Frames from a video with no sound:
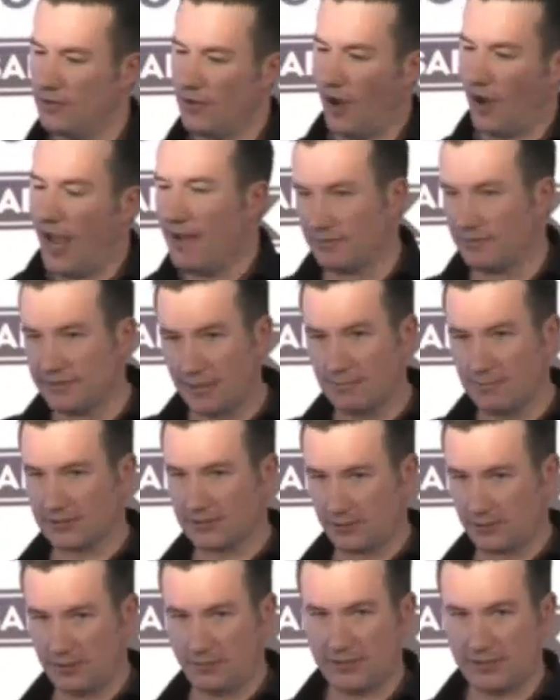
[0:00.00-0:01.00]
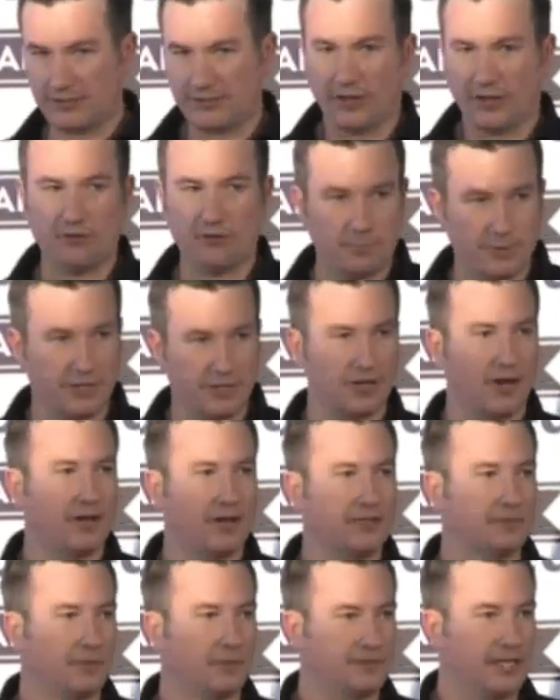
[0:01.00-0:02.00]
haven't done much with it myself, but the
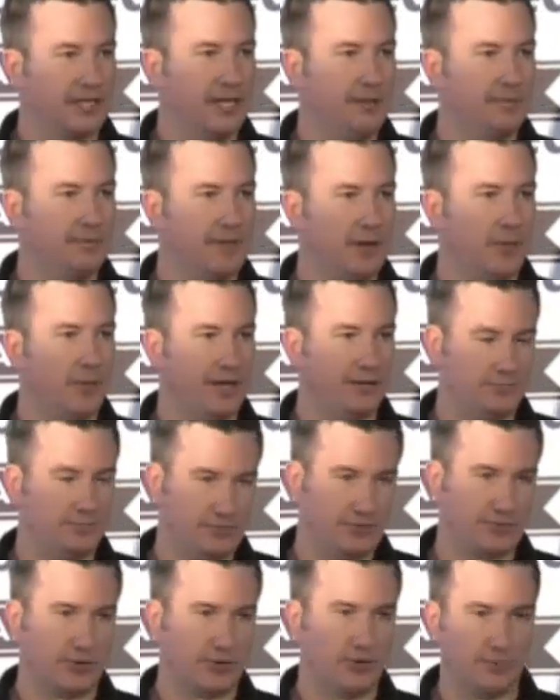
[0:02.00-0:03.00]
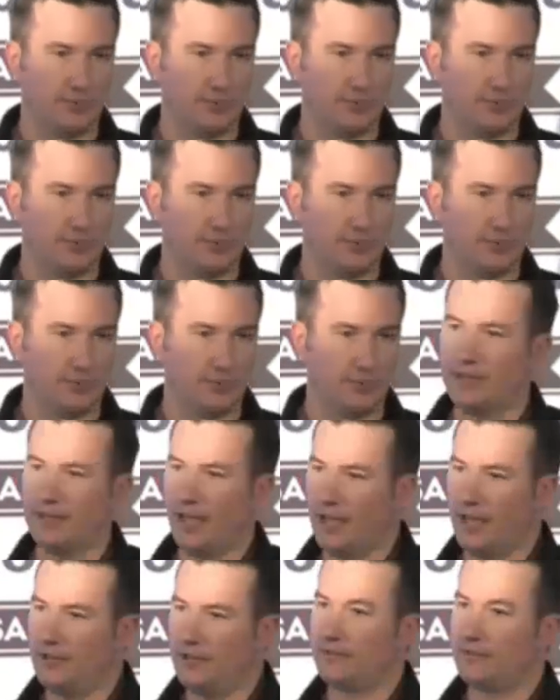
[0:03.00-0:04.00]
guys in my team, they went through it pretty thoroughly,
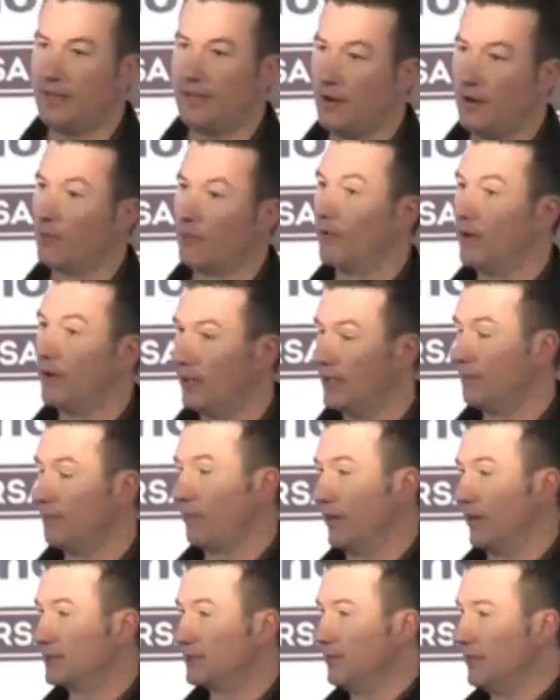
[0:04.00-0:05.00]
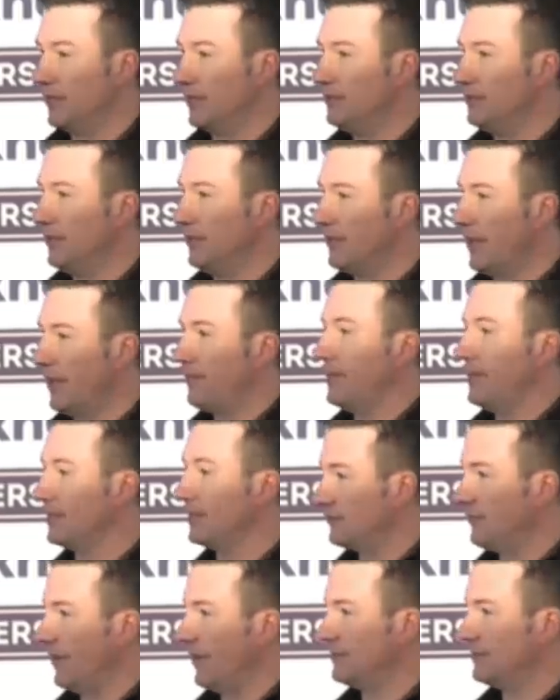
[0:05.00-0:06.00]
and they're really impressed with it. They think
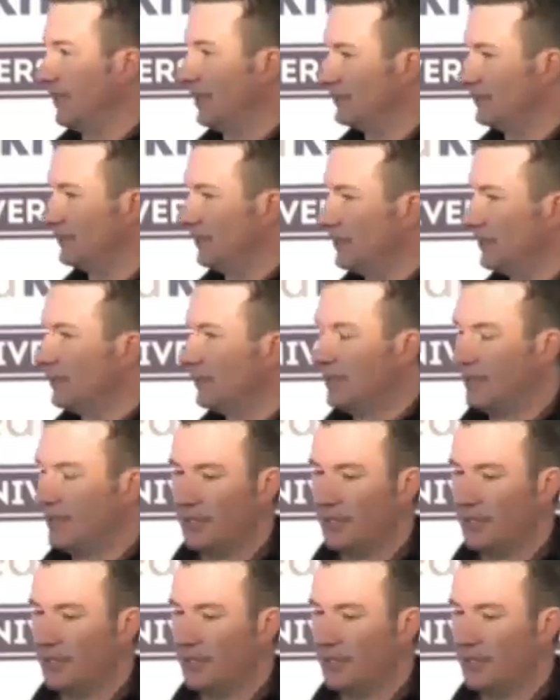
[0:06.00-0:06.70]
it's fantastic.